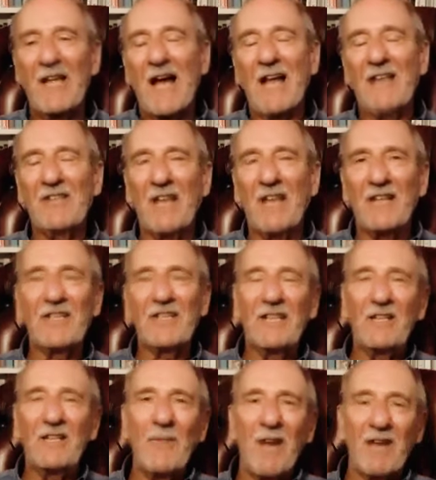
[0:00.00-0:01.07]
I'll tell
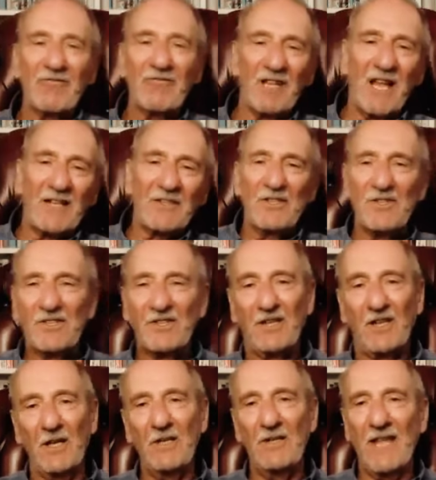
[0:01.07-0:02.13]
you my reluctance to
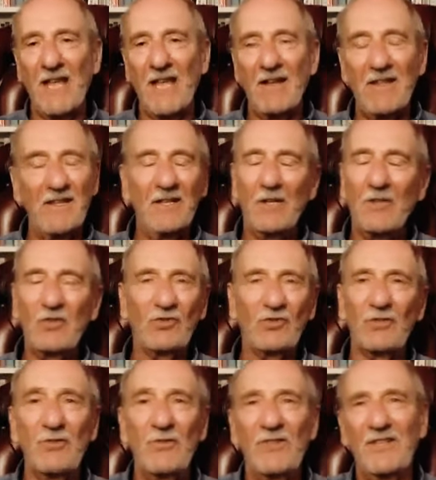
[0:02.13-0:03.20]
go there. I think, you know,
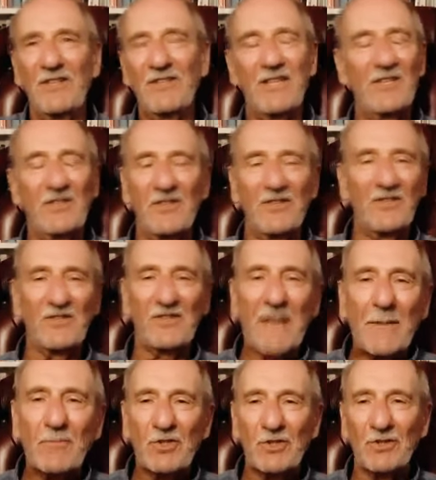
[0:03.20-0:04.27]
truth is, it's
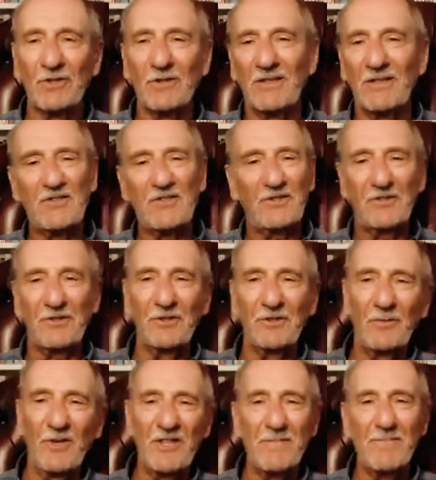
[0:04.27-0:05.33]
conceptual, it's to do
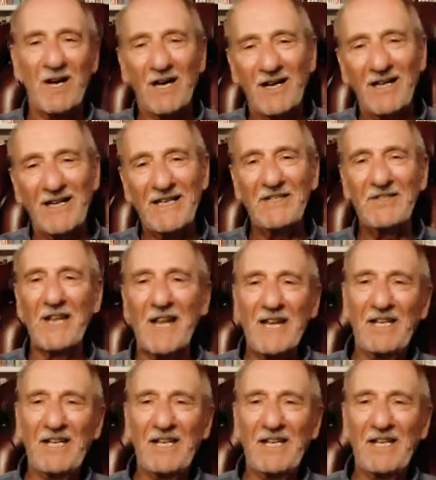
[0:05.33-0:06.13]
with the mind.